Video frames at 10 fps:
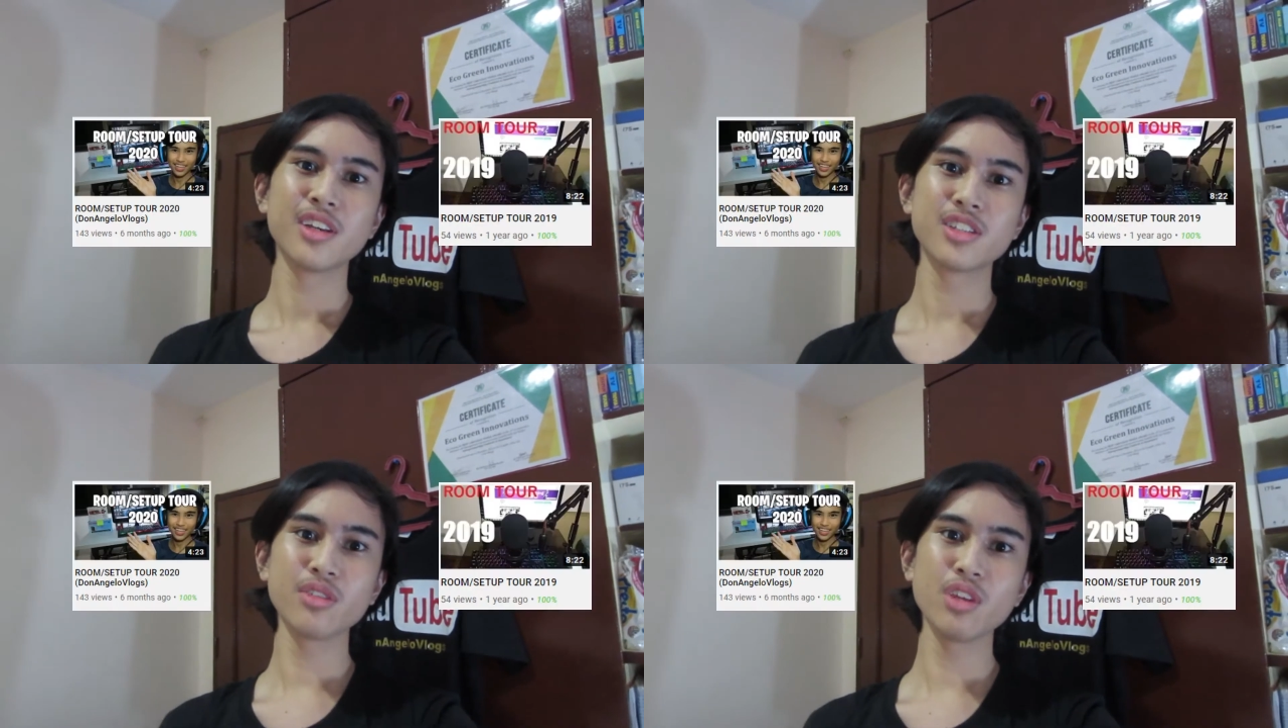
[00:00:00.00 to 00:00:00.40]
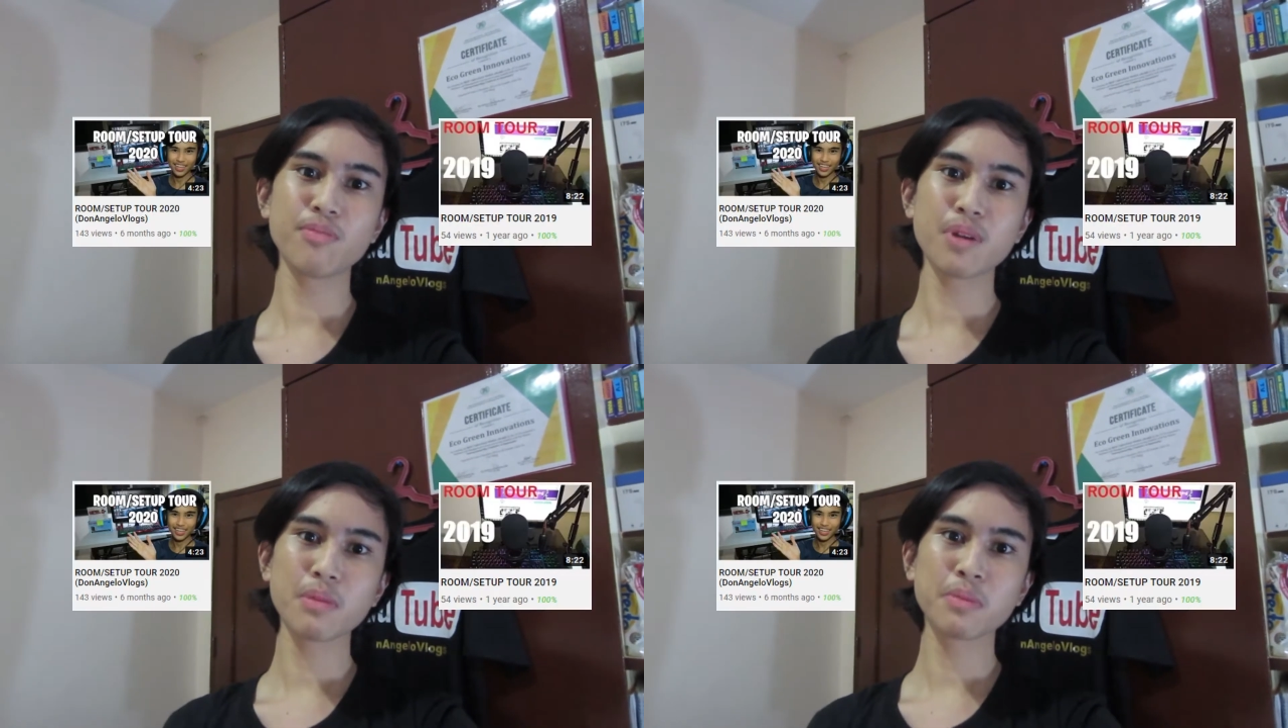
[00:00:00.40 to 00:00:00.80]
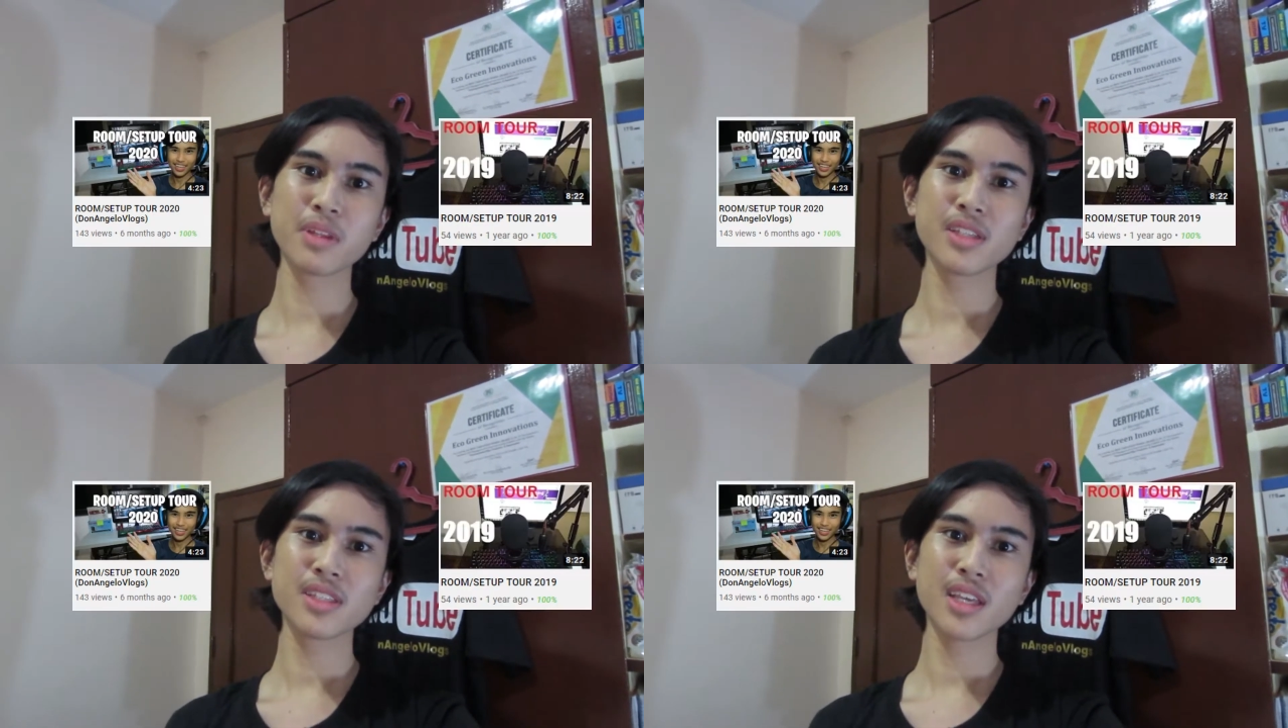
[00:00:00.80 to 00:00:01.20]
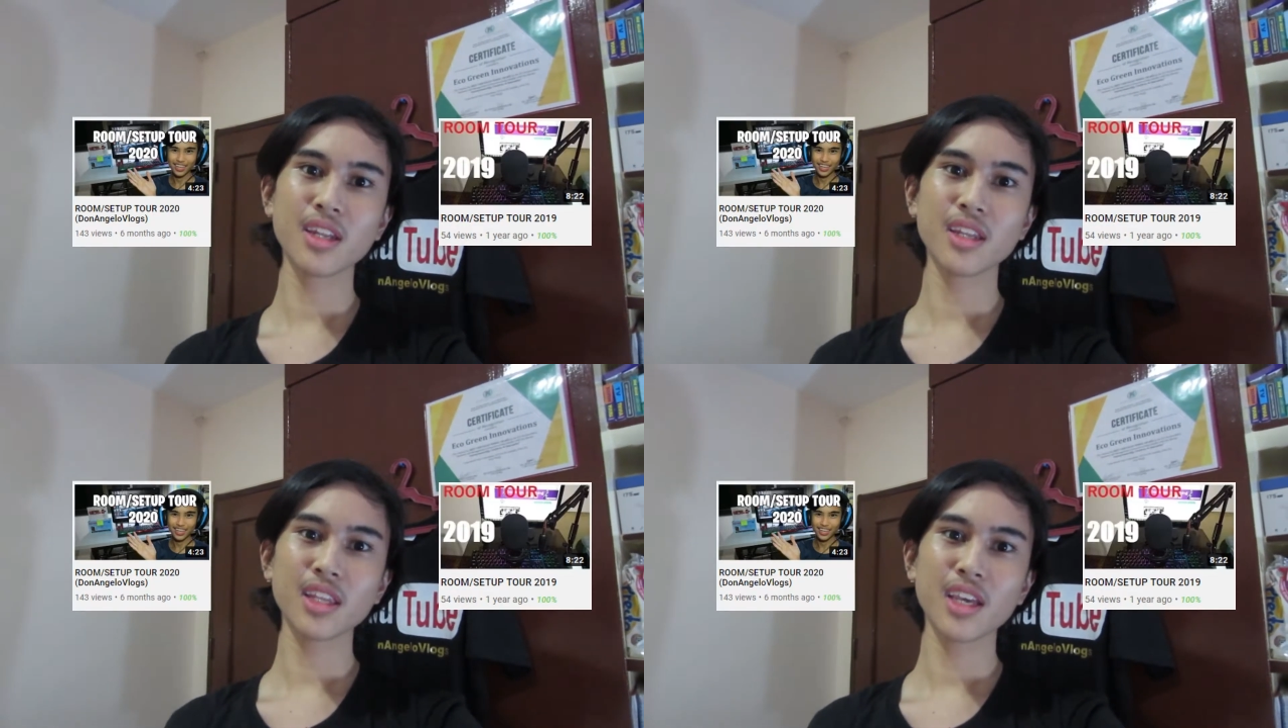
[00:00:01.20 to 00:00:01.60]
So you've probably
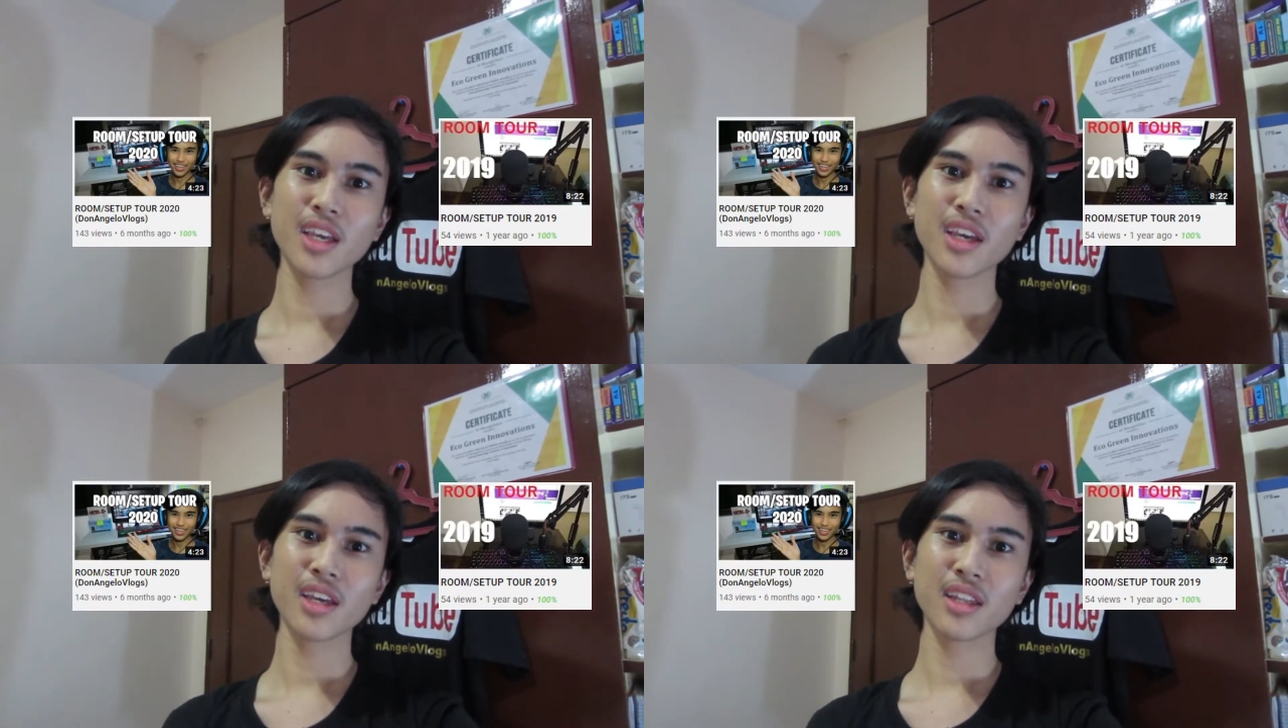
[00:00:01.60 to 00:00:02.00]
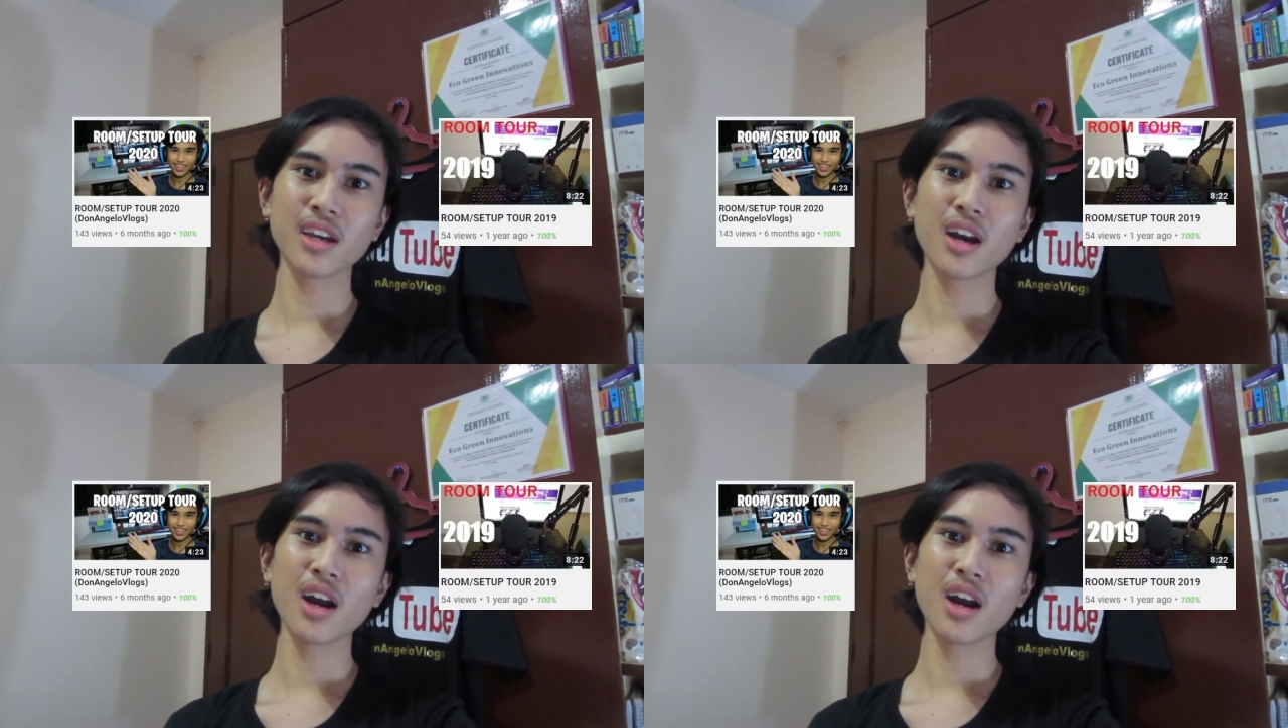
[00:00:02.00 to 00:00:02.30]
seen it in